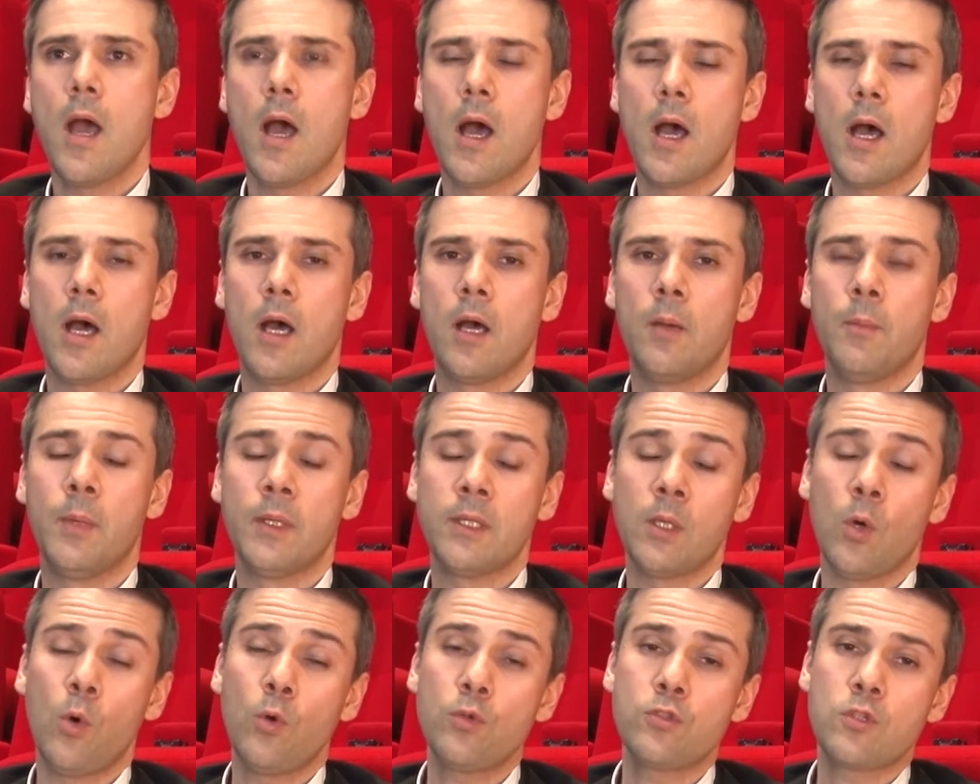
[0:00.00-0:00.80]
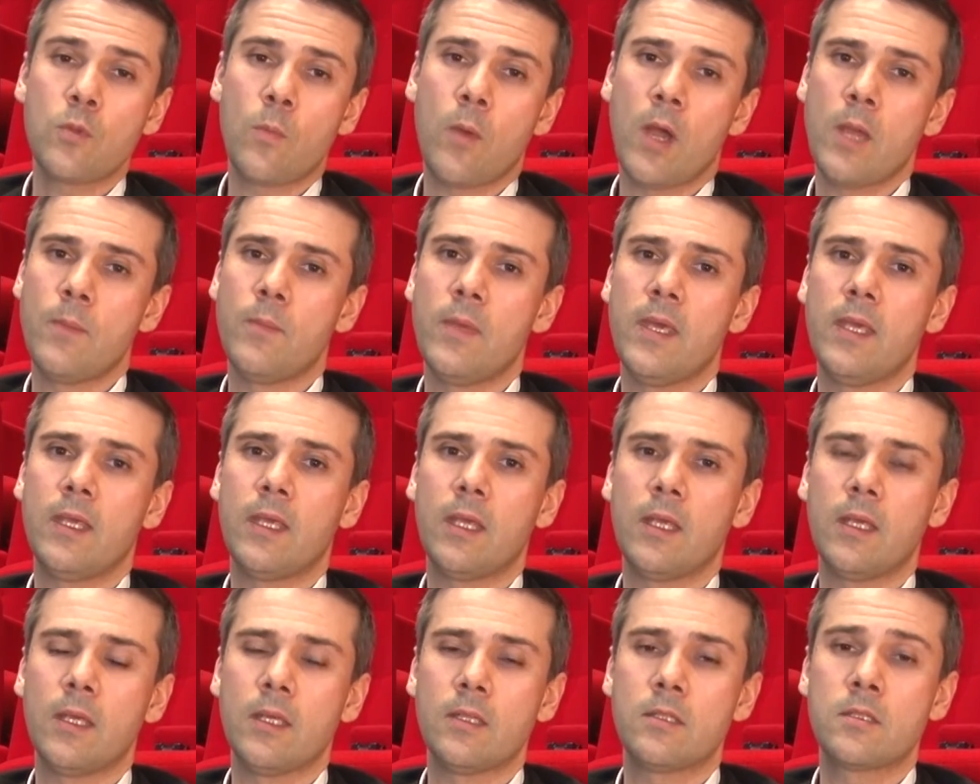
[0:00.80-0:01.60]
uh, but also by
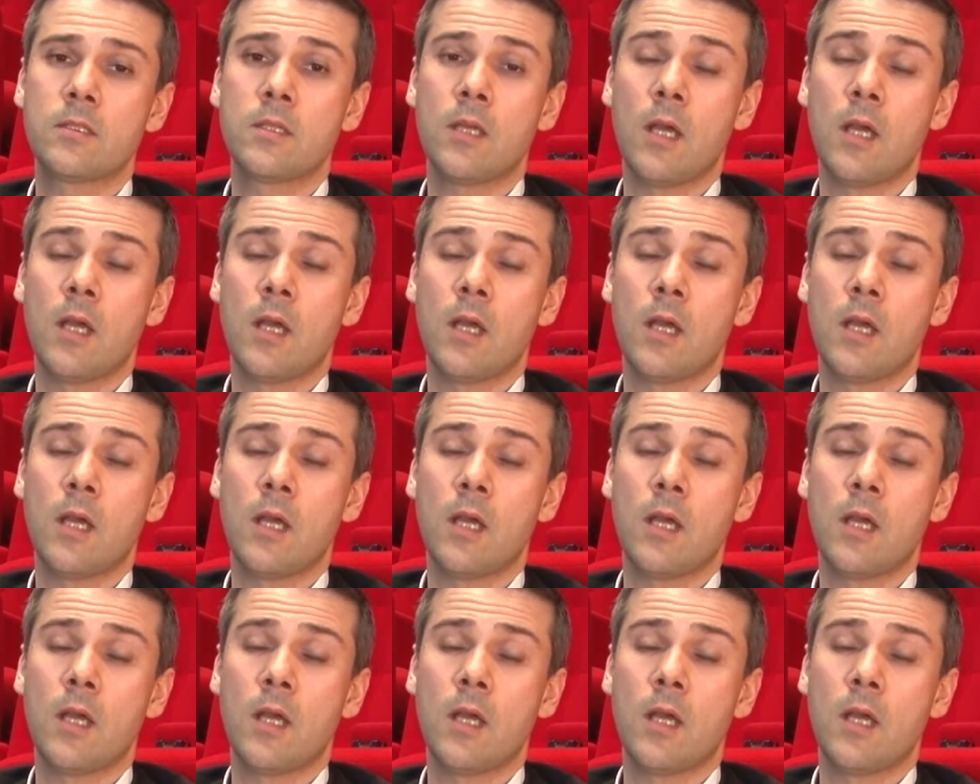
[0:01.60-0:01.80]
making it